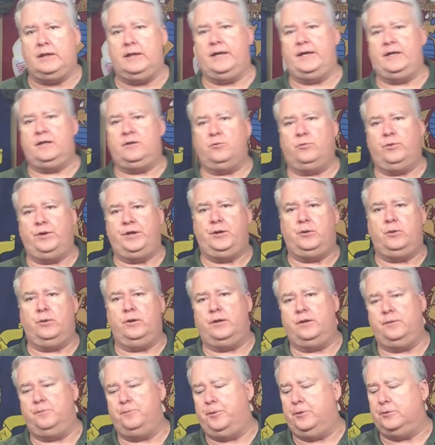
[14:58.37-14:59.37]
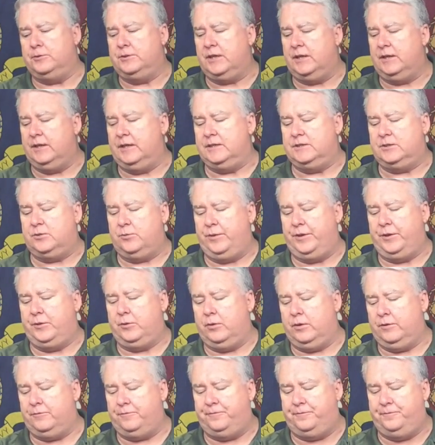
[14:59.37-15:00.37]
like the recoil impulse on this,
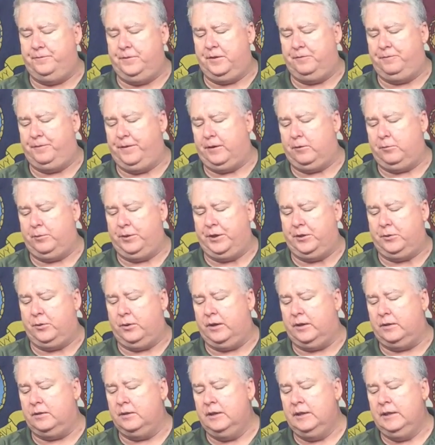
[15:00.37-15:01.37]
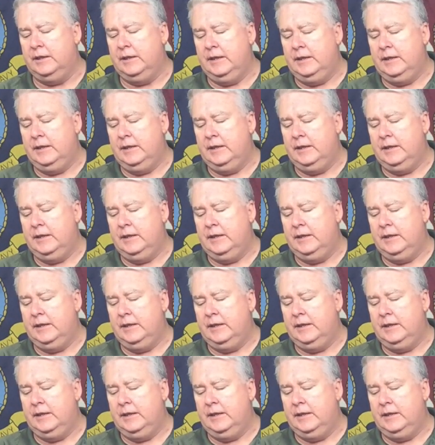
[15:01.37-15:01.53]
the felt recoil.